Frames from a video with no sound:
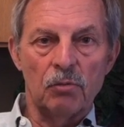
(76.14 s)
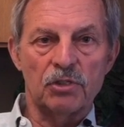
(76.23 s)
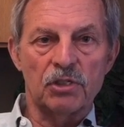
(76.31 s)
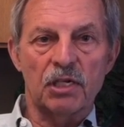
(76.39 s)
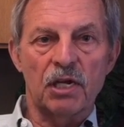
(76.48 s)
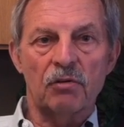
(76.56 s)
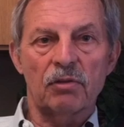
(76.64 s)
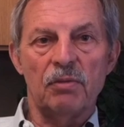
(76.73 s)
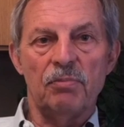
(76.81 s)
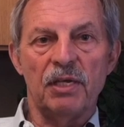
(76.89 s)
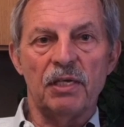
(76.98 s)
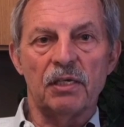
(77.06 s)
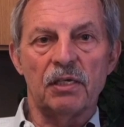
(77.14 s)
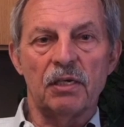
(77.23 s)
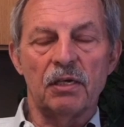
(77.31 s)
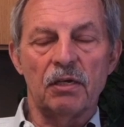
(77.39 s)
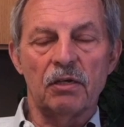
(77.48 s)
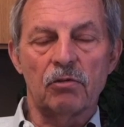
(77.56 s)
which are currently being
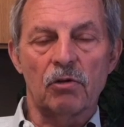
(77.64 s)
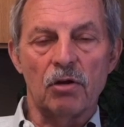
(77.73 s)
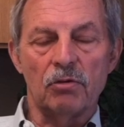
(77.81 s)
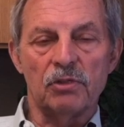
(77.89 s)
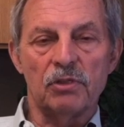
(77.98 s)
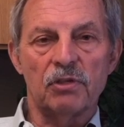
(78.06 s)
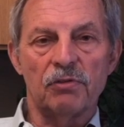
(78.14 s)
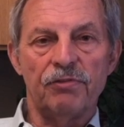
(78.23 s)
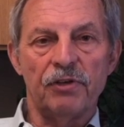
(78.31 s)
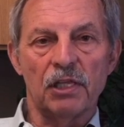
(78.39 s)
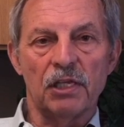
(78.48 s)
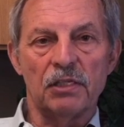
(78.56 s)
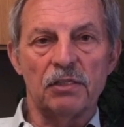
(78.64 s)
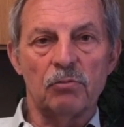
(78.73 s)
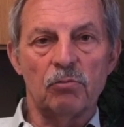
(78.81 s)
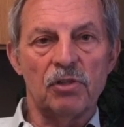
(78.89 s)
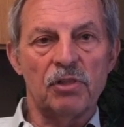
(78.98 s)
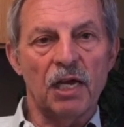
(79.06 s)
grown to fill
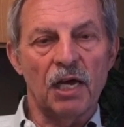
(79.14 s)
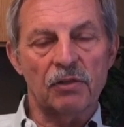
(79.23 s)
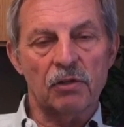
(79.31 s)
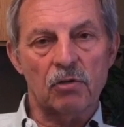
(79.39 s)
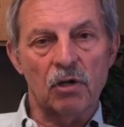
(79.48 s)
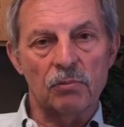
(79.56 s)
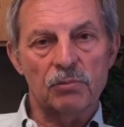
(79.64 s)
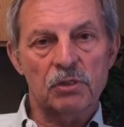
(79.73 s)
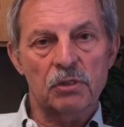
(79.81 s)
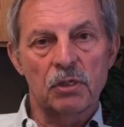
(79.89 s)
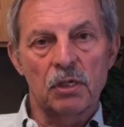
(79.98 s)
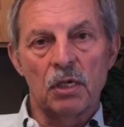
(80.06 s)
in with the other crops.